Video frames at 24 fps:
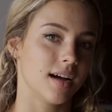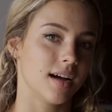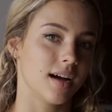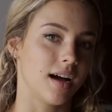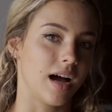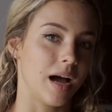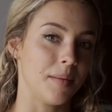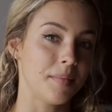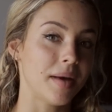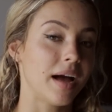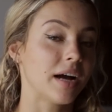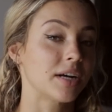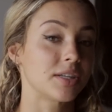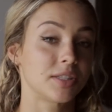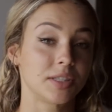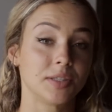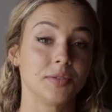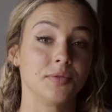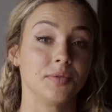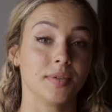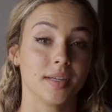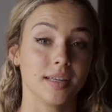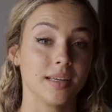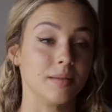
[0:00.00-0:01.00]
I'm
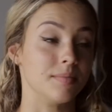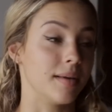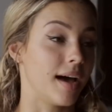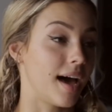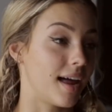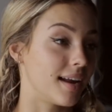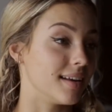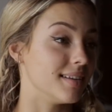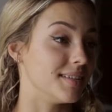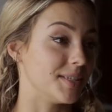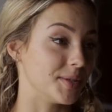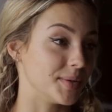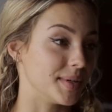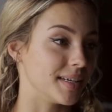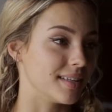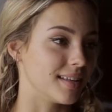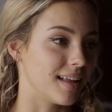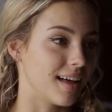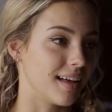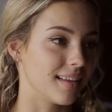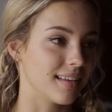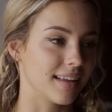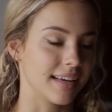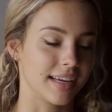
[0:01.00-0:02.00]
actually really bad at doing
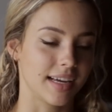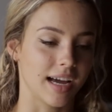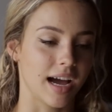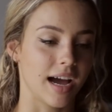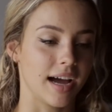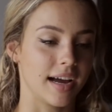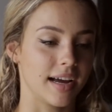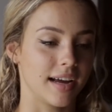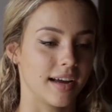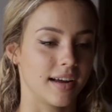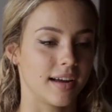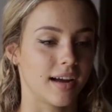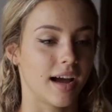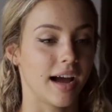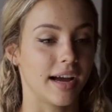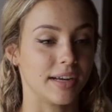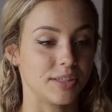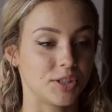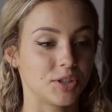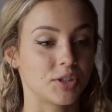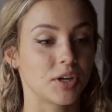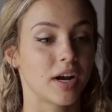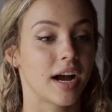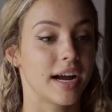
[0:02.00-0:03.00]
that. Like I
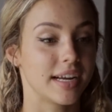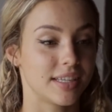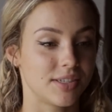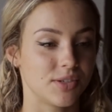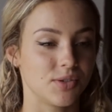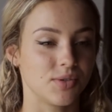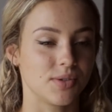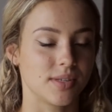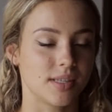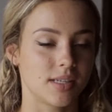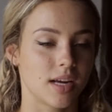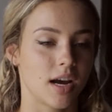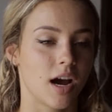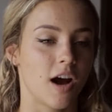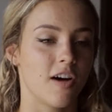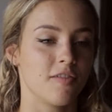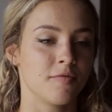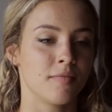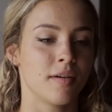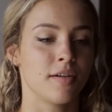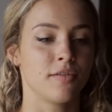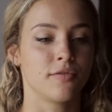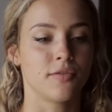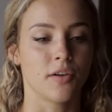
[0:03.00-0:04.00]
try to stay
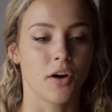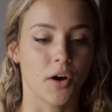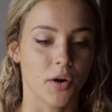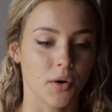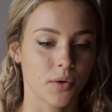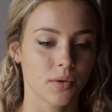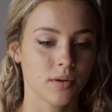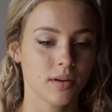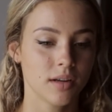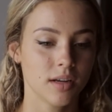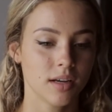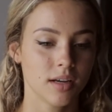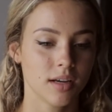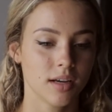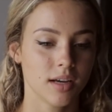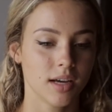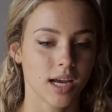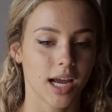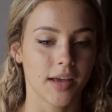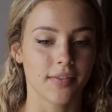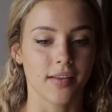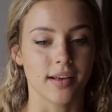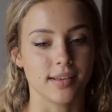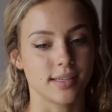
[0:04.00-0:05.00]
off my phone
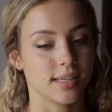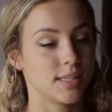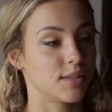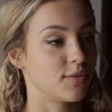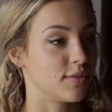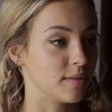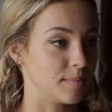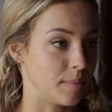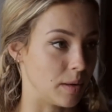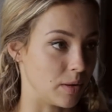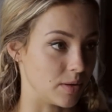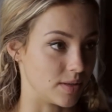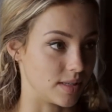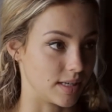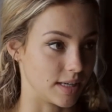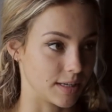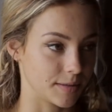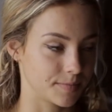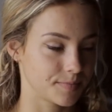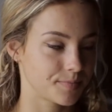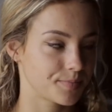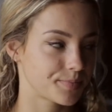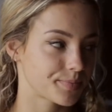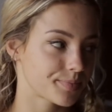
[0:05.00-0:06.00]
unless it's for
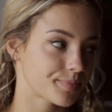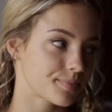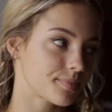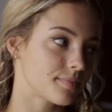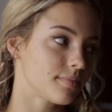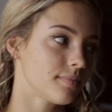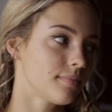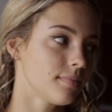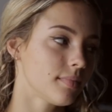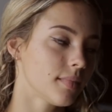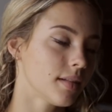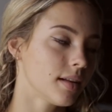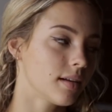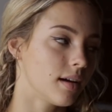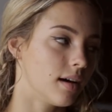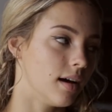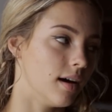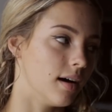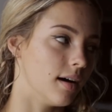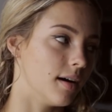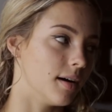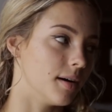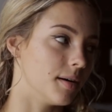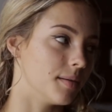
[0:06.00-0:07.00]
posting.
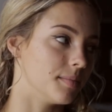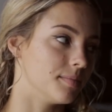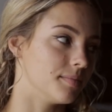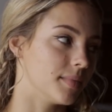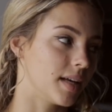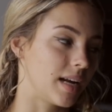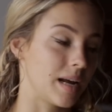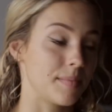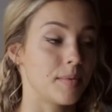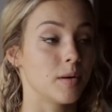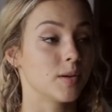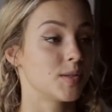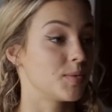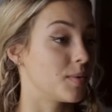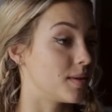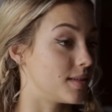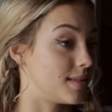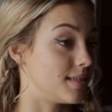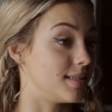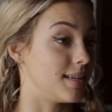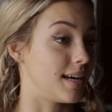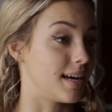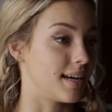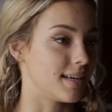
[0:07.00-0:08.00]
And I post
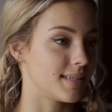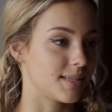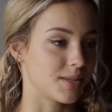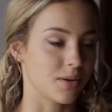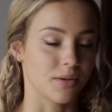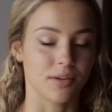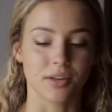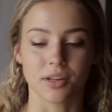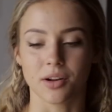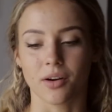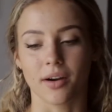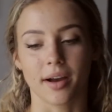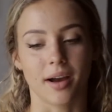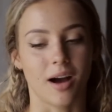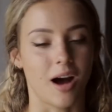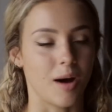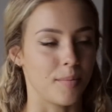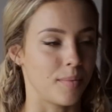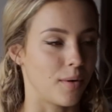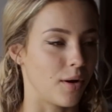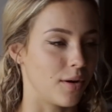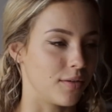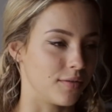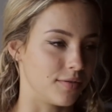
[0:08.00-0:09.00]
once a day, so I
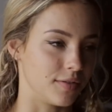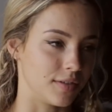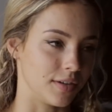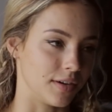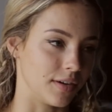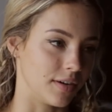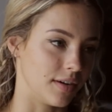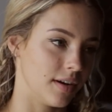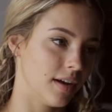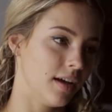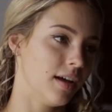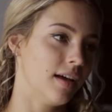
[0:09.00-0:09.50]
hop on for